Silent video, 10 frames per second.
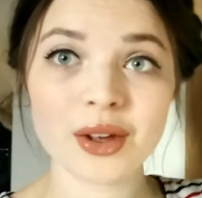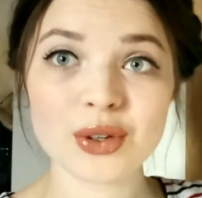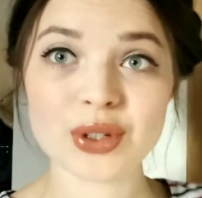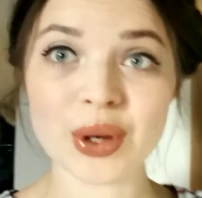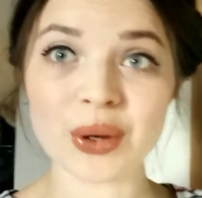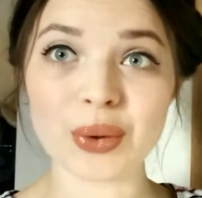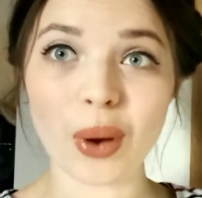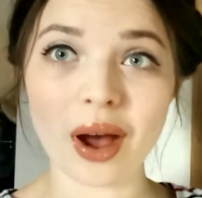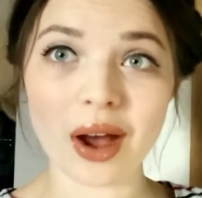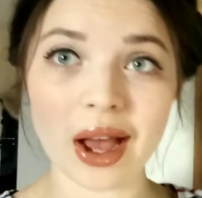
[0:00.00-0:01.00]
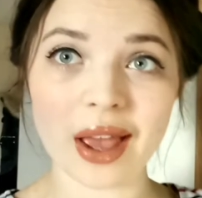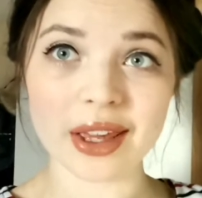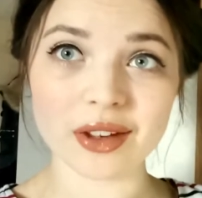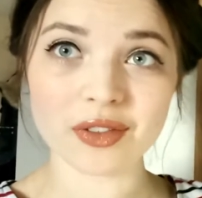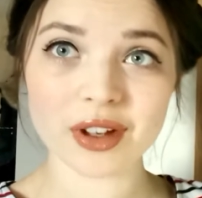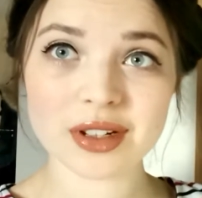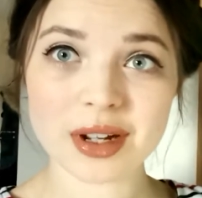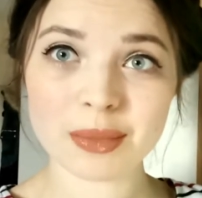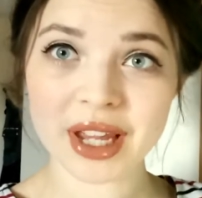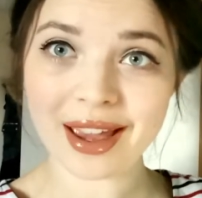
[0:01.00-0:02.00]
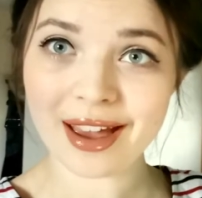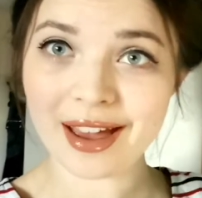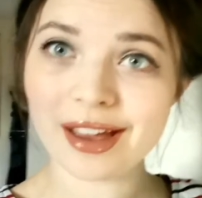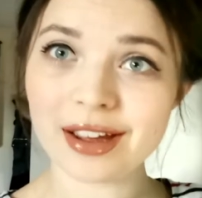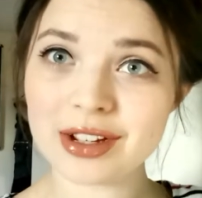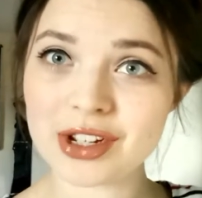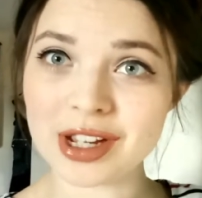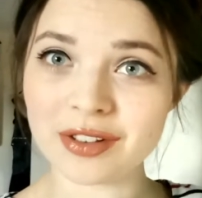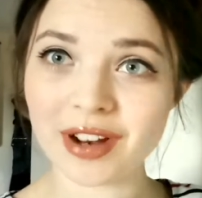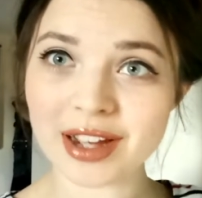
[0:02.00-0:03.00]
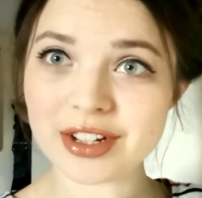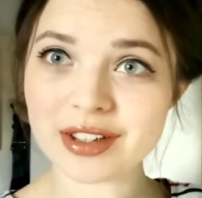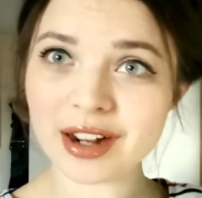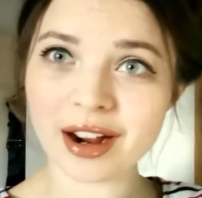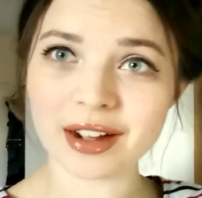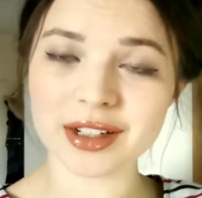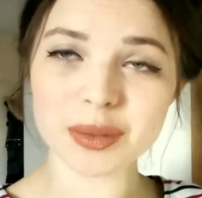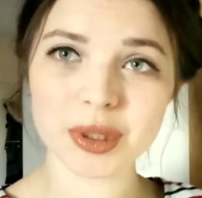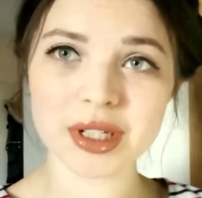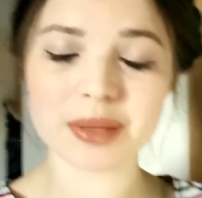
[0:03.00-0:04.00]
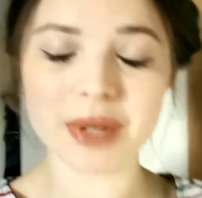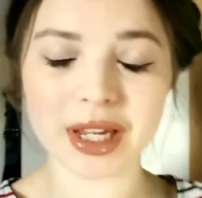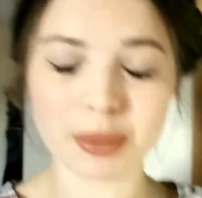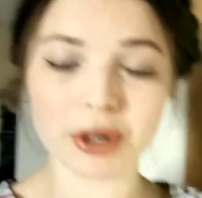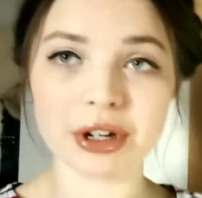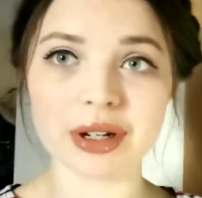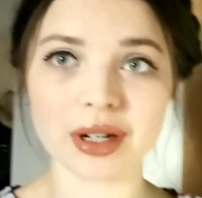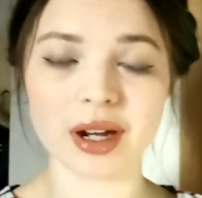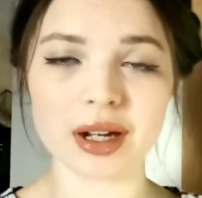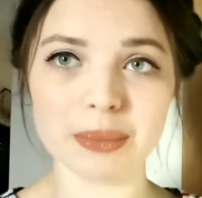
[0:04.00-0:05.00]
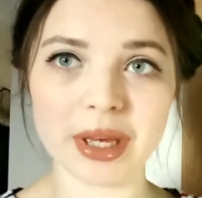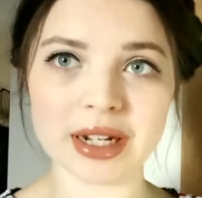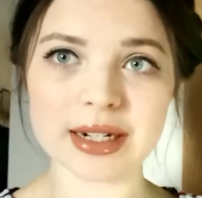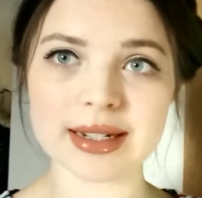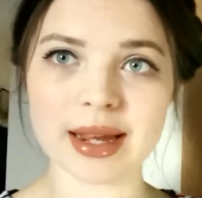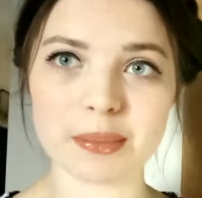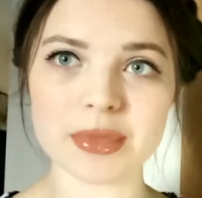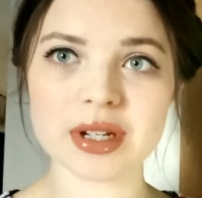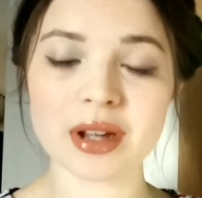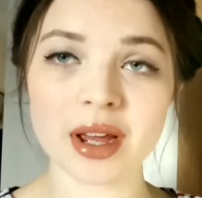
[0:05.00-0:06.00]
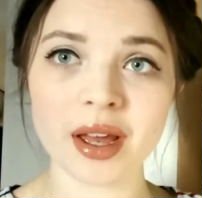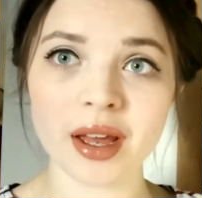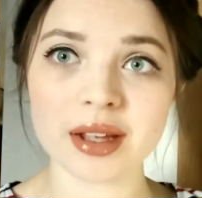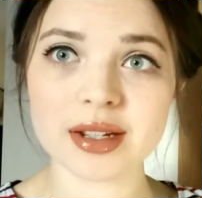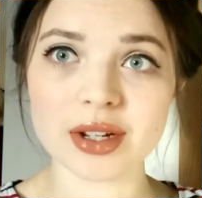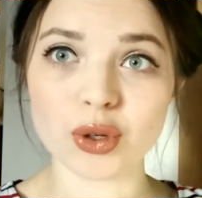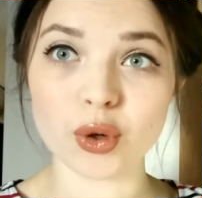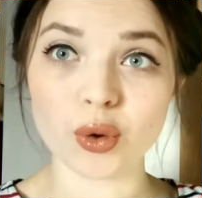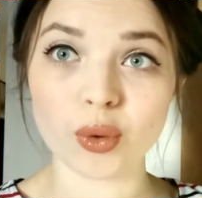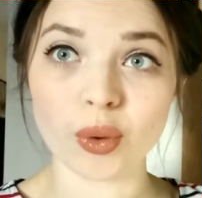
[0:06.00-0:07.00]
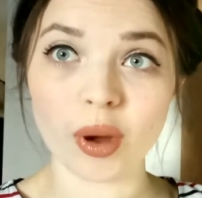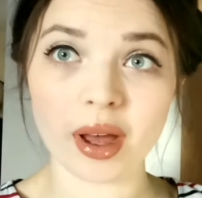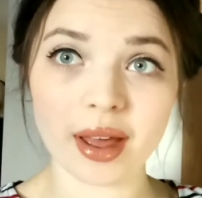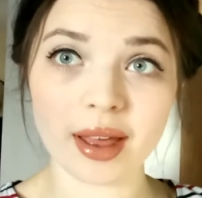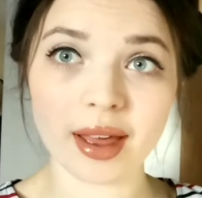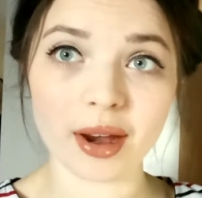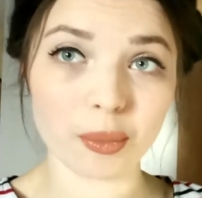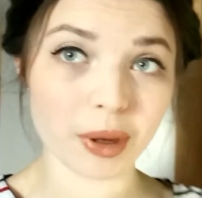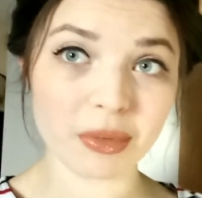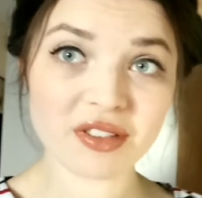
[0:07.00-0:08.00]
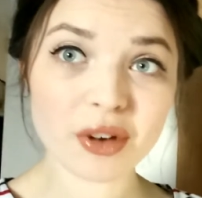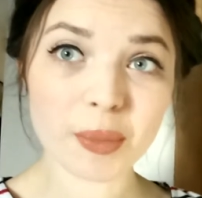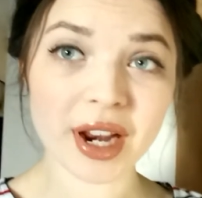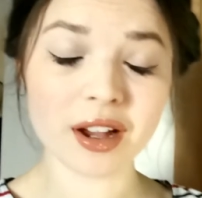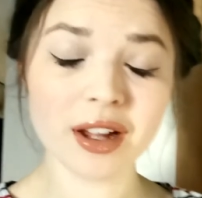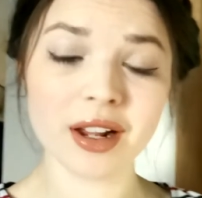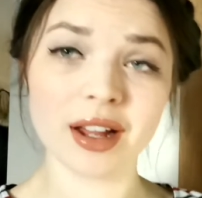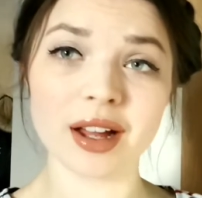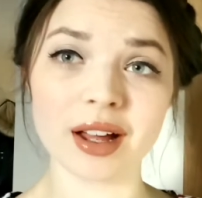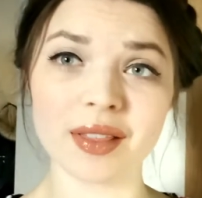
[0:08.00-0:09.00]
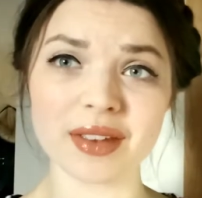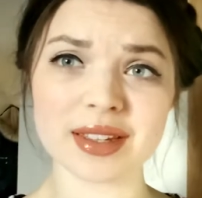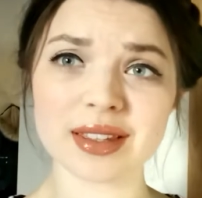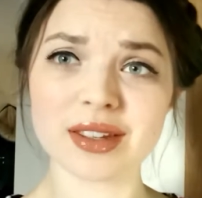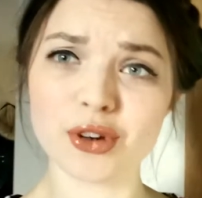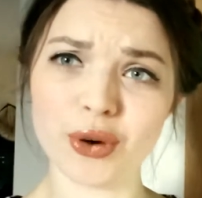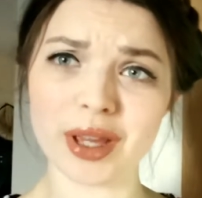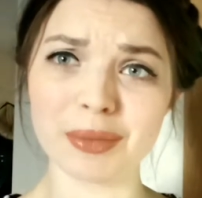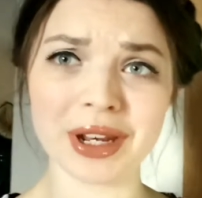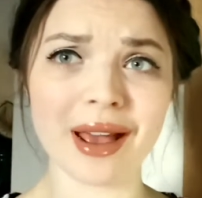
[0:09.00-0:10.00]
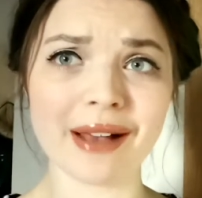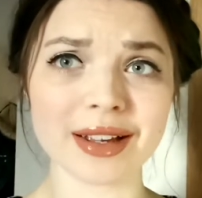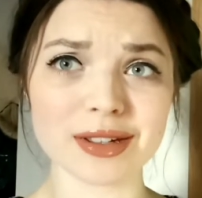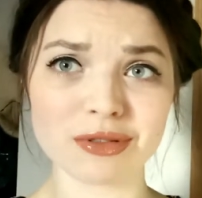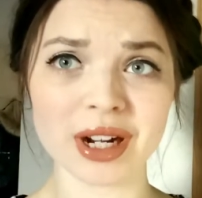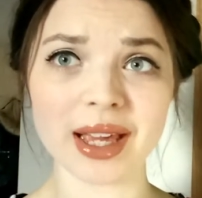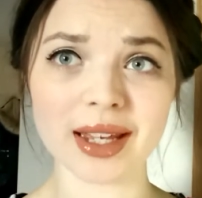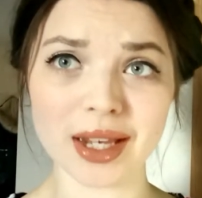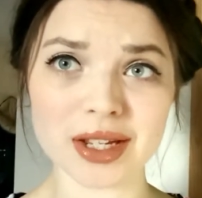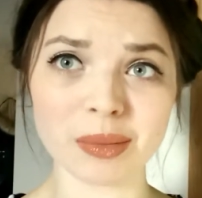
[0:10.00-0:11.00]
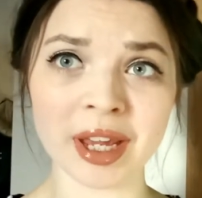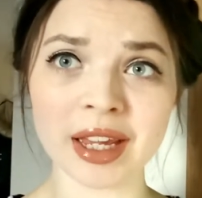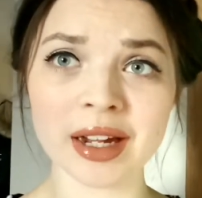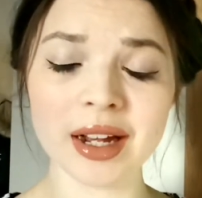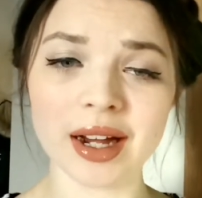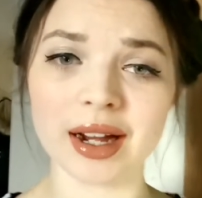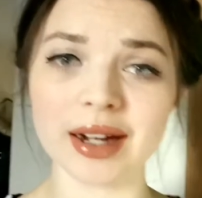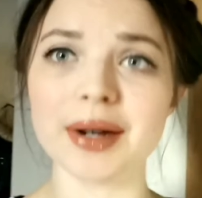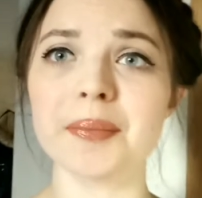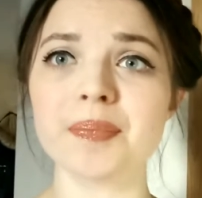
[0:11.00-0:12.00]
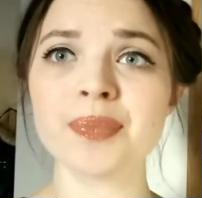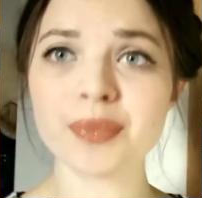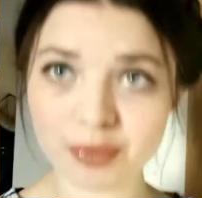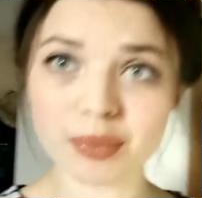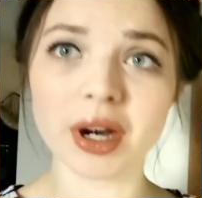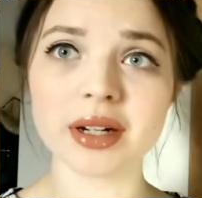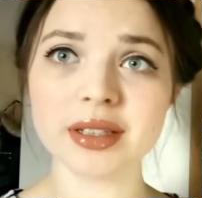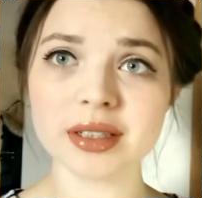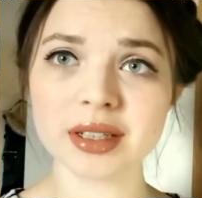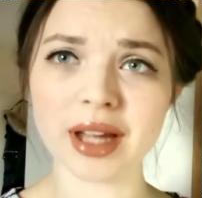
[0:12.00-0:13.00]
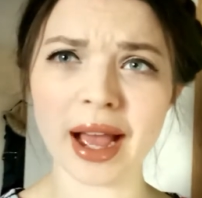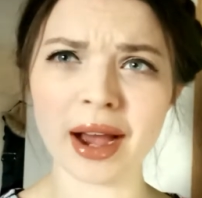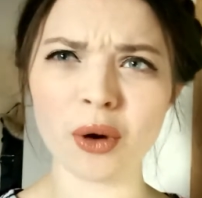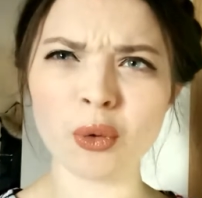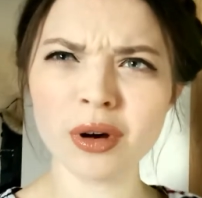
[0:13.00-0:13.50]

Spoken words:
So I've done my hair G Fletcher style, put some makeup on in an attempt to help make me feel better. This crick in my neck is really getting to me, but ow.